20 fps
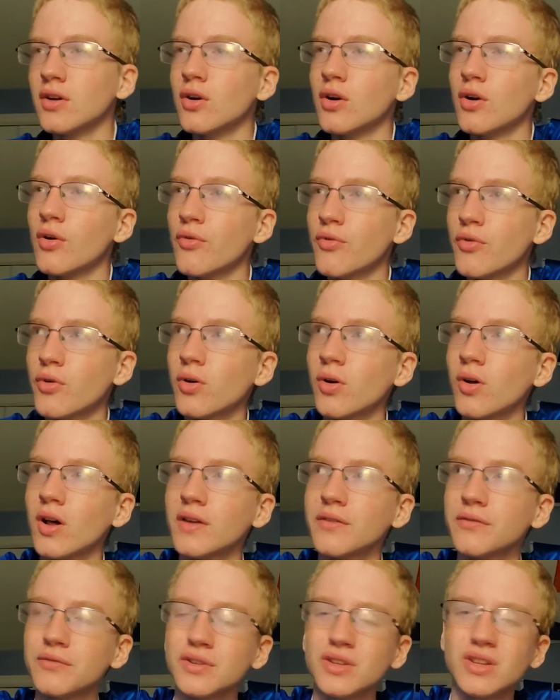overall I
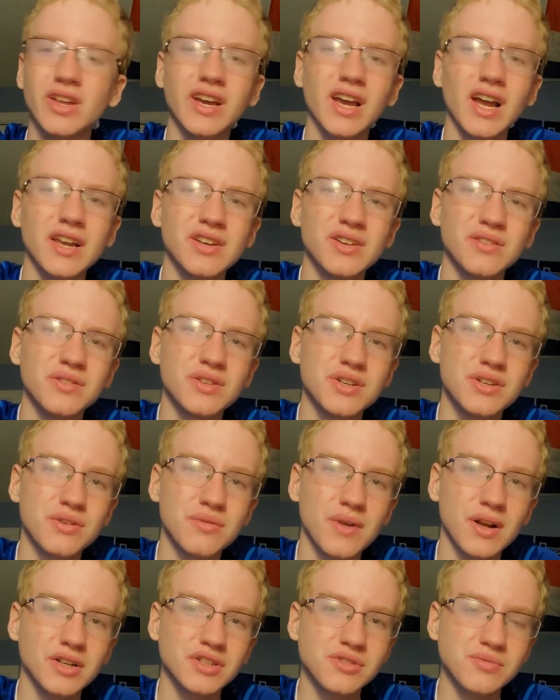feel like I know the
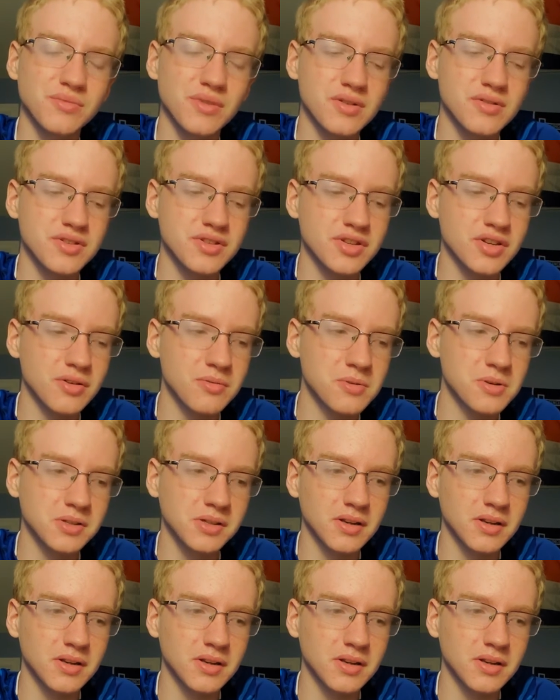direction where he's going.